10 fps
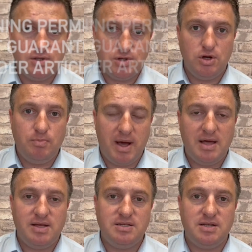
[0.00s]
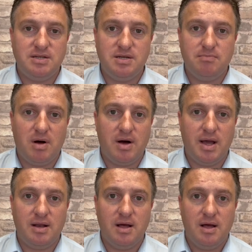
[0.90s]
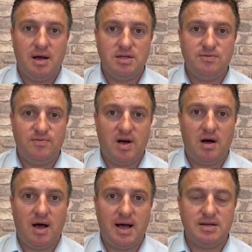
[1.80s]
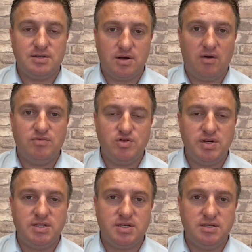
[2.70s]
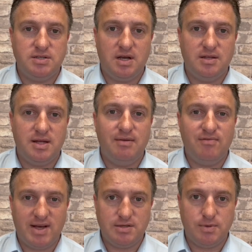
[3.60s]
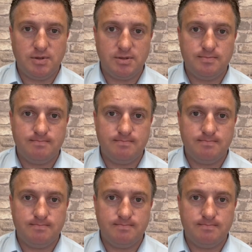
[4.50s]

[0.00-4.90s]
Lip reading: do bear these things in mind as far as Coventry is concerned, an investment.